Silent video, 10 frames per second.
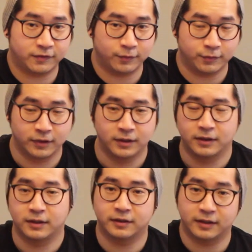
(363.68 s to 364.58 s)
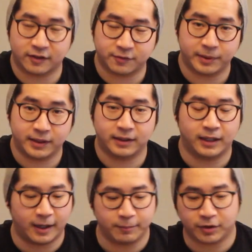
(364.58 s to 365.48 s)
to the next player.
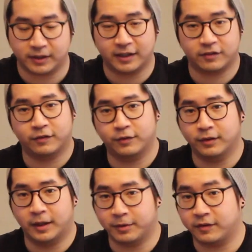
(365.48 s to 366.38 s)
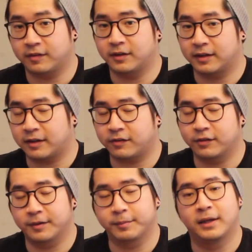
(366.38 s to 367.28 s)
I'm not sitting next
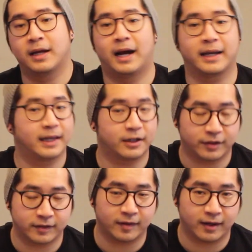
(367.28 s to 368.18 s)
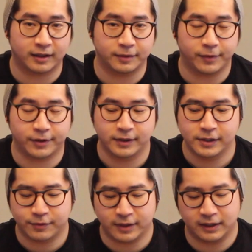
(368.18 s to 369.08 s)
to him. I cannot attack anymore,
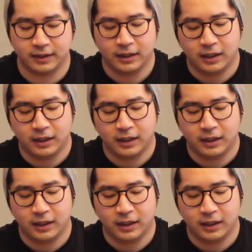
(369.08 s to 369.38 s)
right?